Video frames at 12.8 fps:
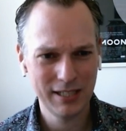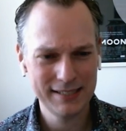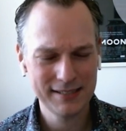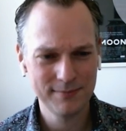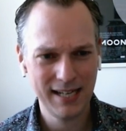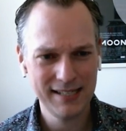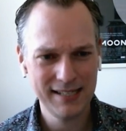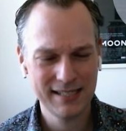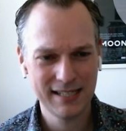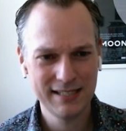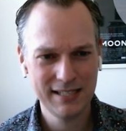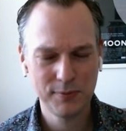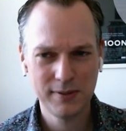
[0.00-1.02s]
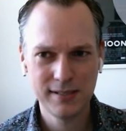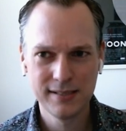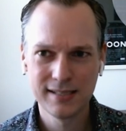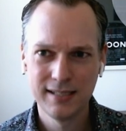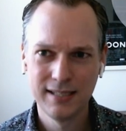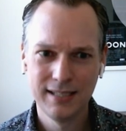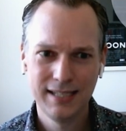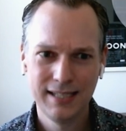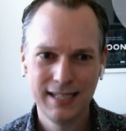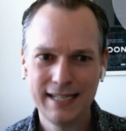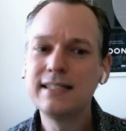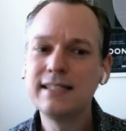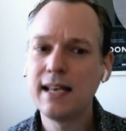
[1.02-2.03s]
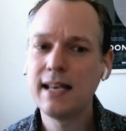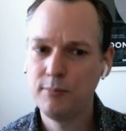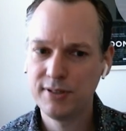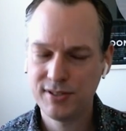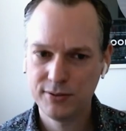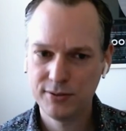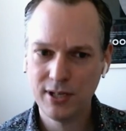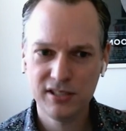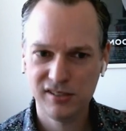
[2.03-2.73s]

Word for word: did some testing, and this was in December, so it was